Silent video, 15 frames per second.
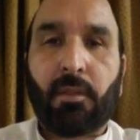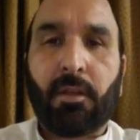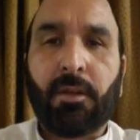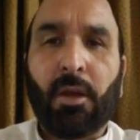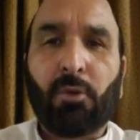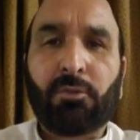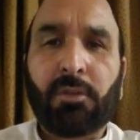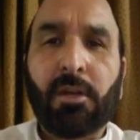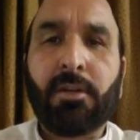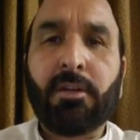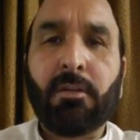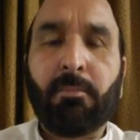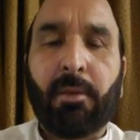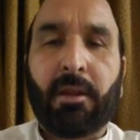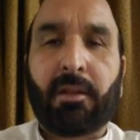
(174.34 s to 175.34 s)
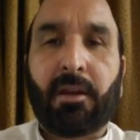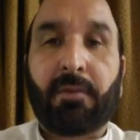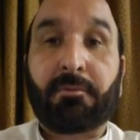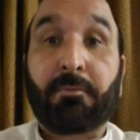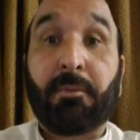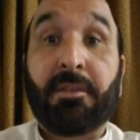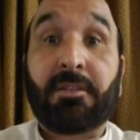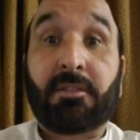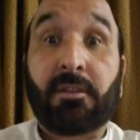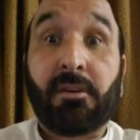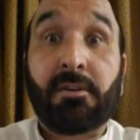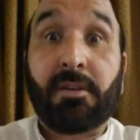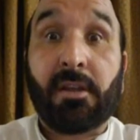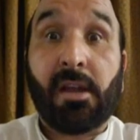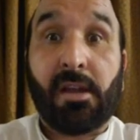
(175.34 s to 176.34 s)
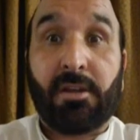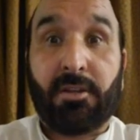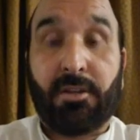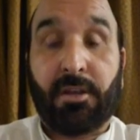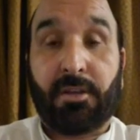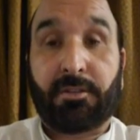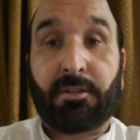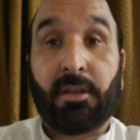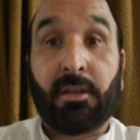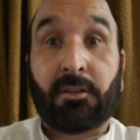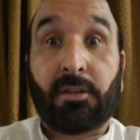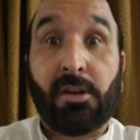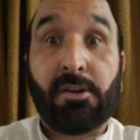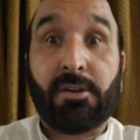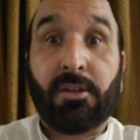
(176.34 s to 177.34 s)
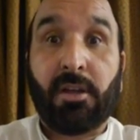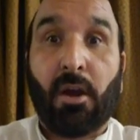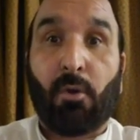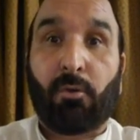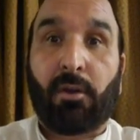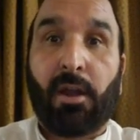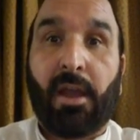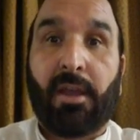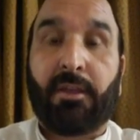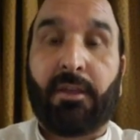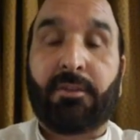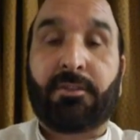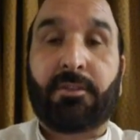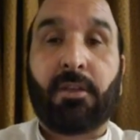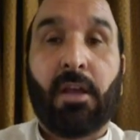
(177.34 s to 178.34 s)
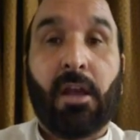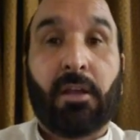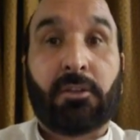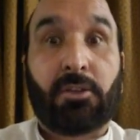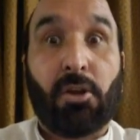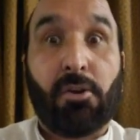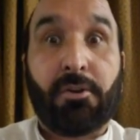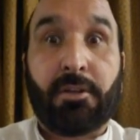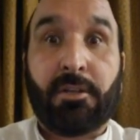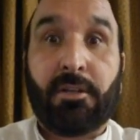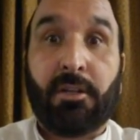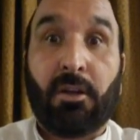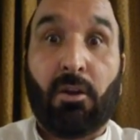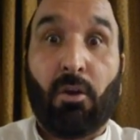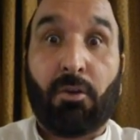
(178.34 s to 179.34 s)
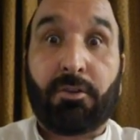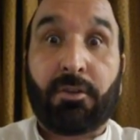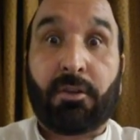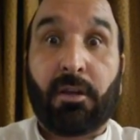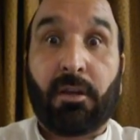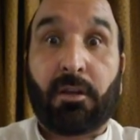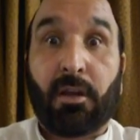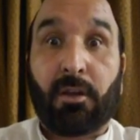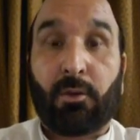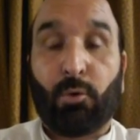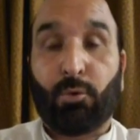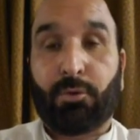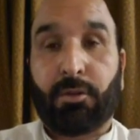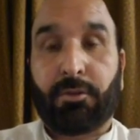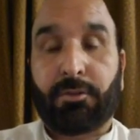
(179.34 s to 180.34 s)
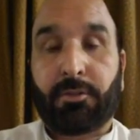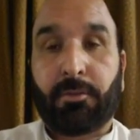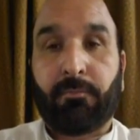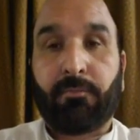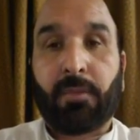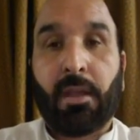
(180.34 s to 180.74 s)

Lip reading: Now 30 paragraphs means 30 ideas, 30 outlines, 30 logical conclusions.